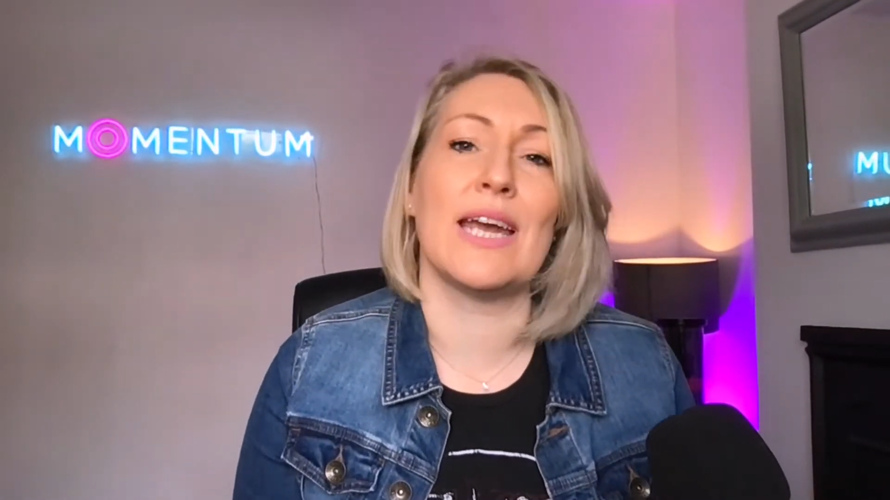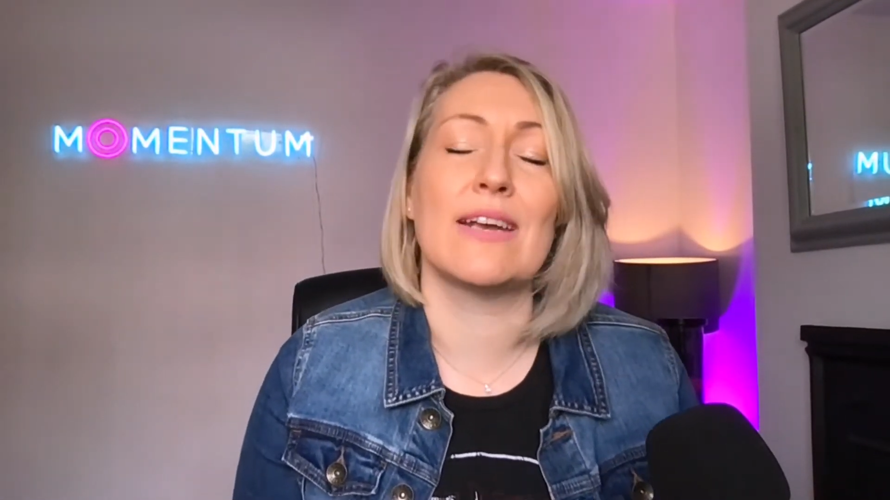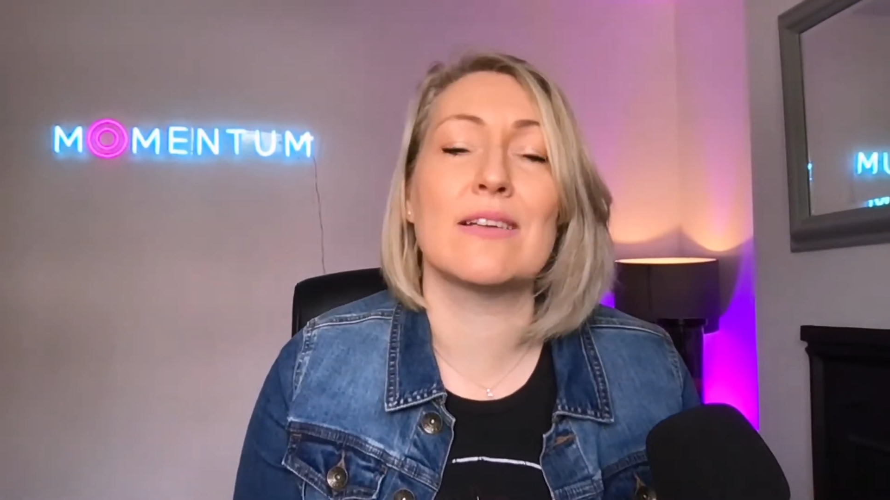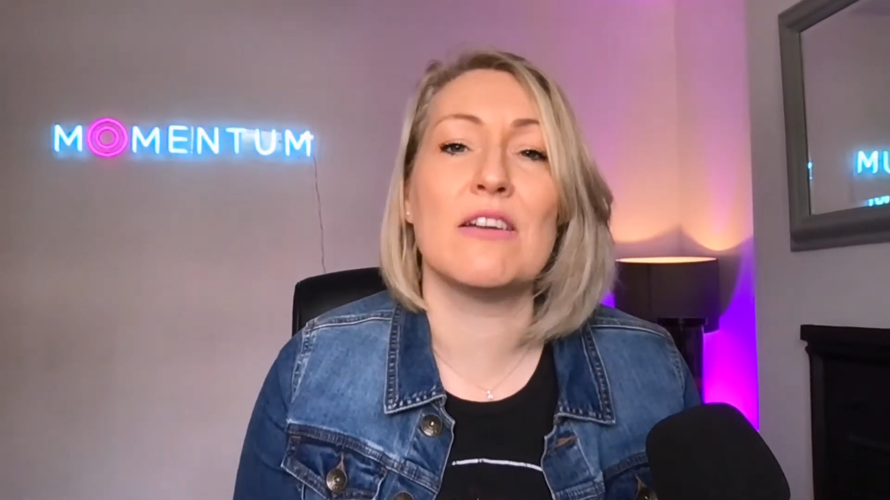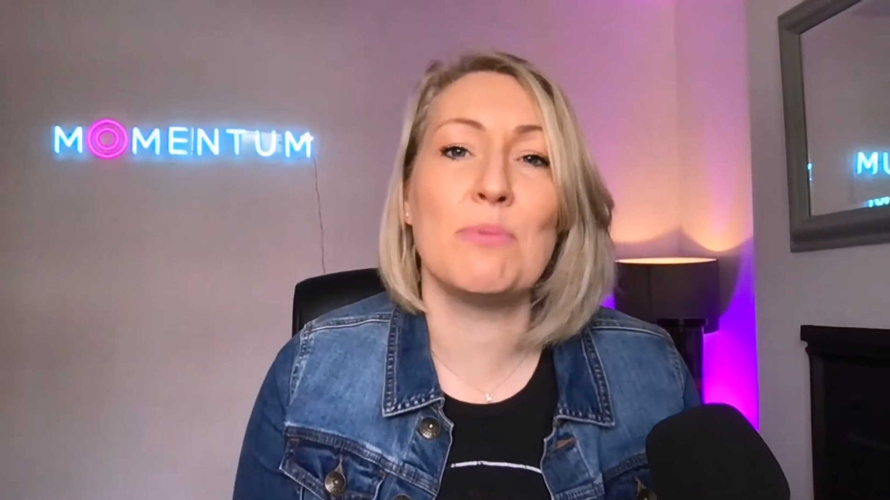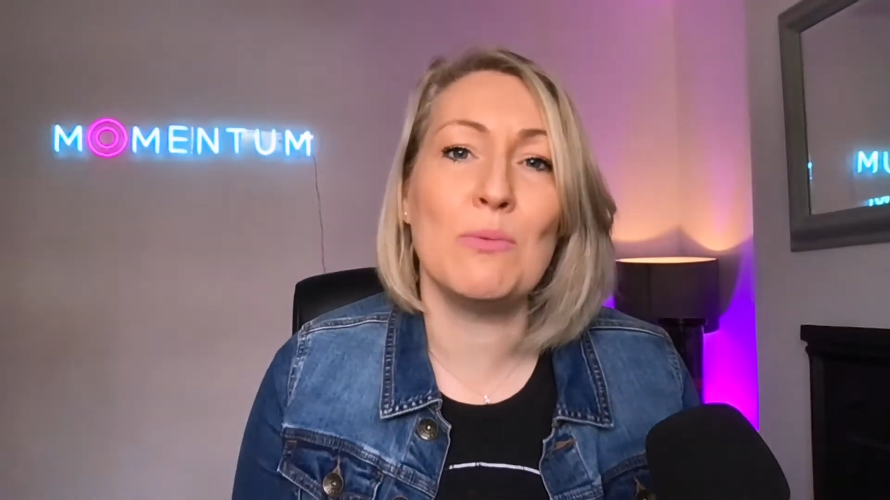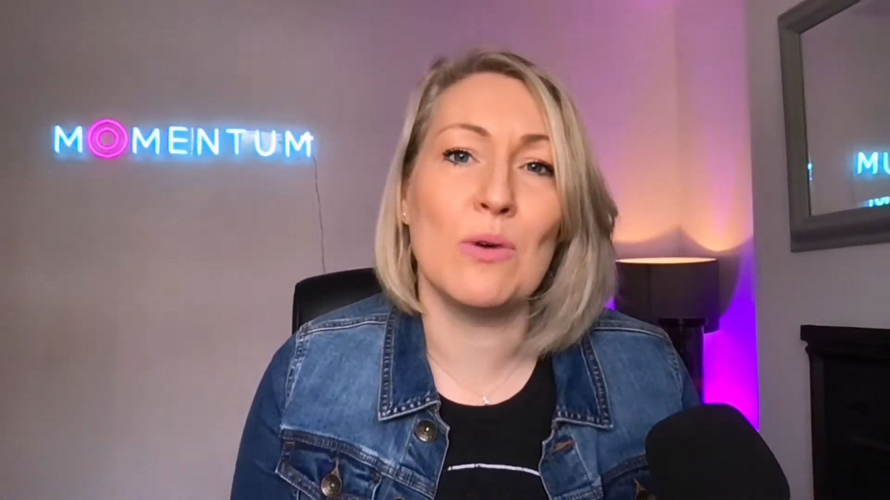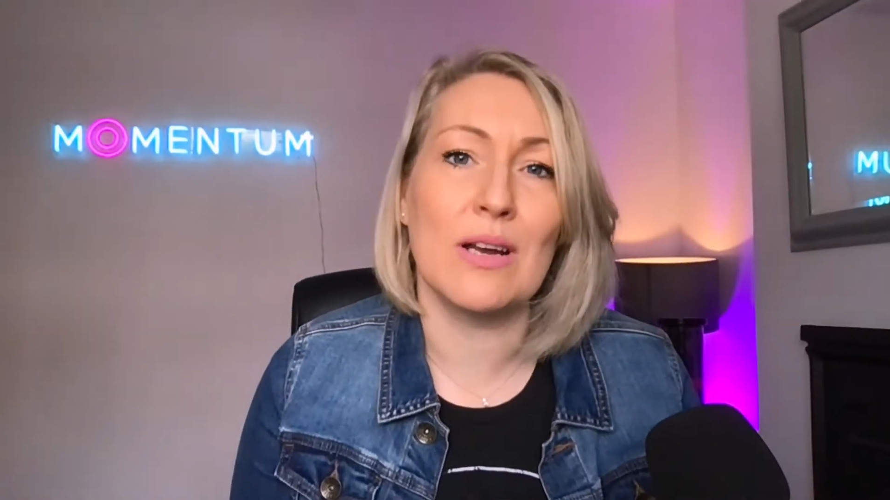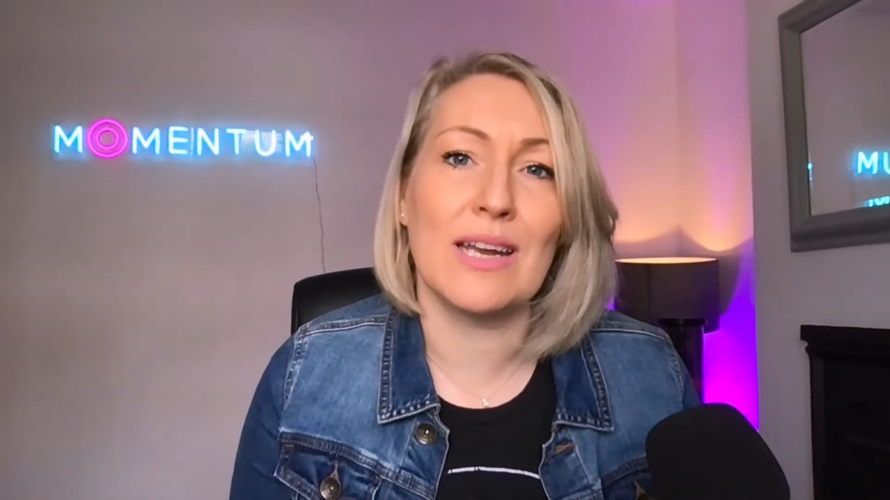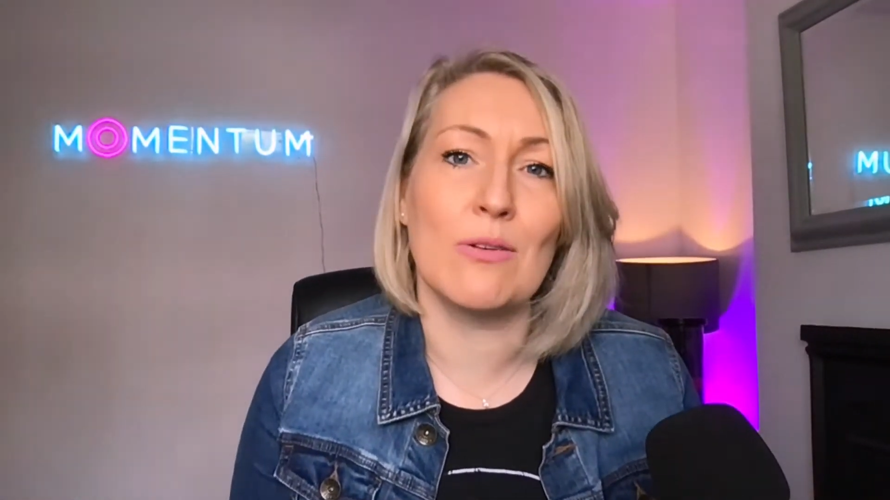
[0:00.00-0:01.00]
because I've been
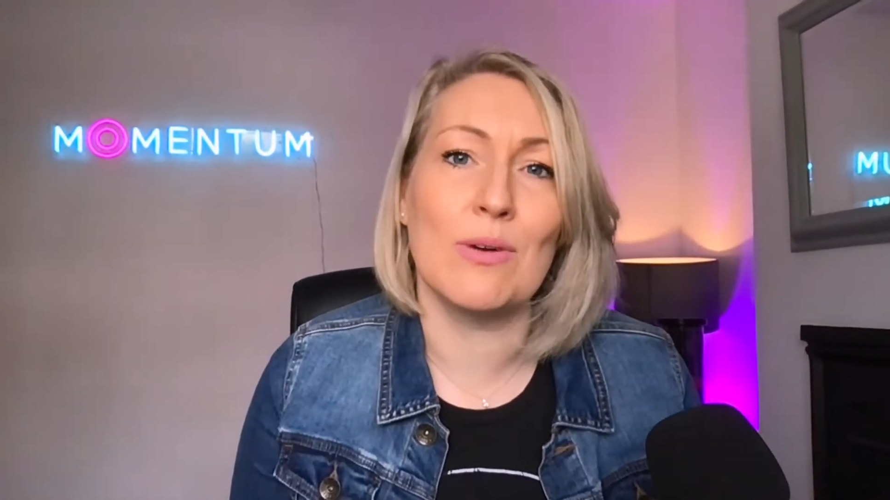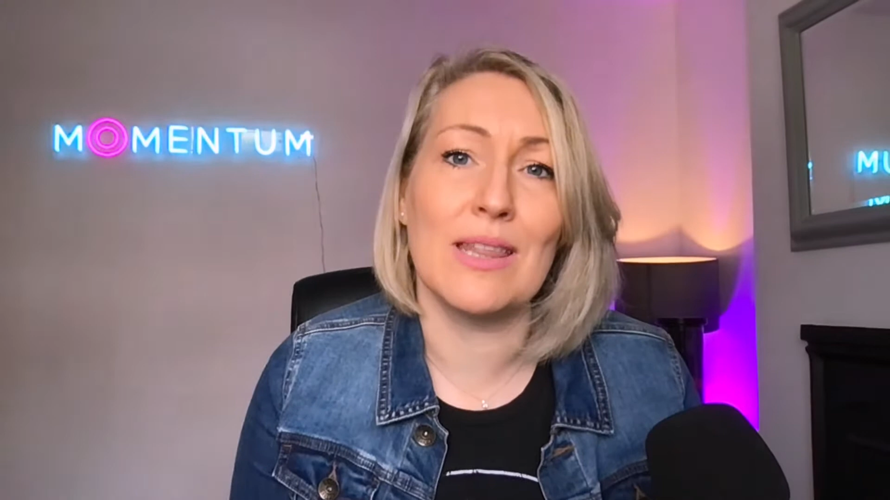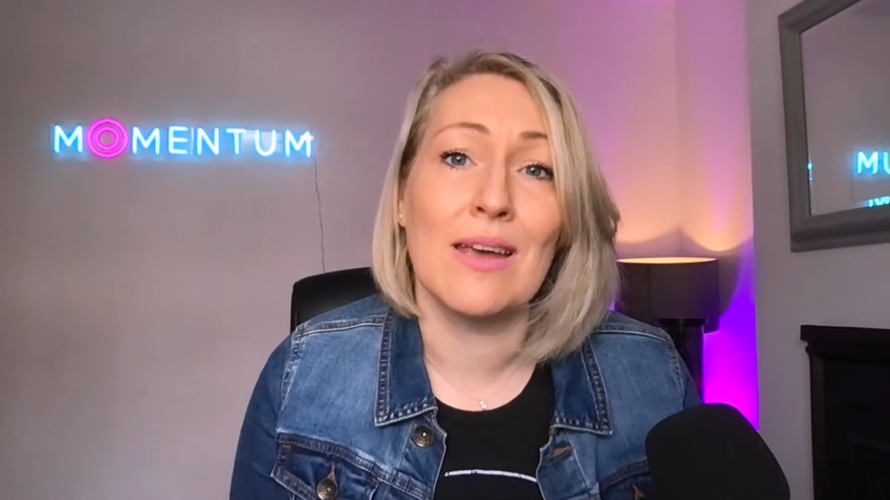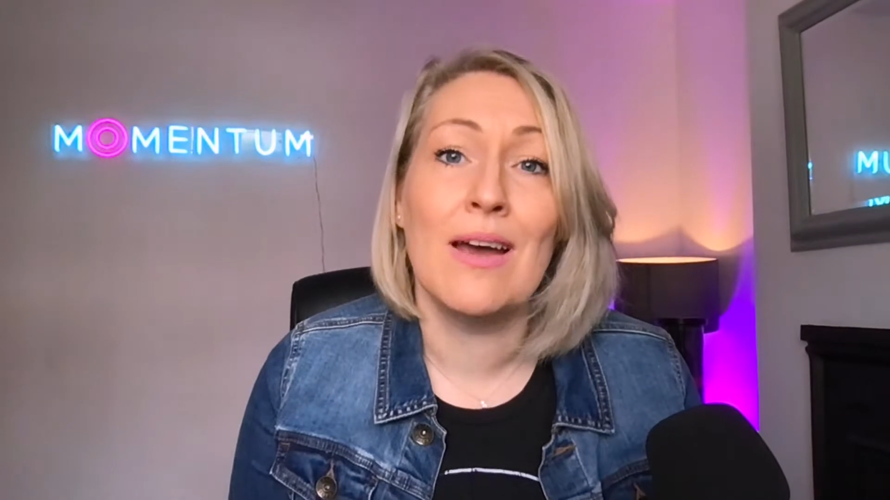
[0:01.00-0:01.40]
working with